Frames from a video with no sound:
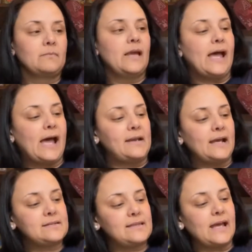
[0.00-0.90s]
And
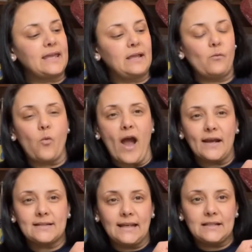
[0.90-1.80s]
as that
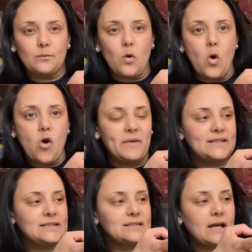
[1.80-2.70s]
wax gets warm, it
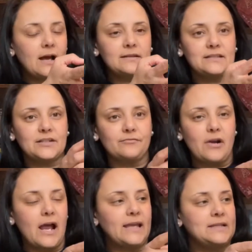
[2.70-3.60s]
starts to
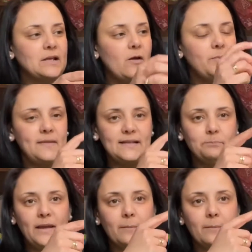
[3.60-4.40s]
rise up in this big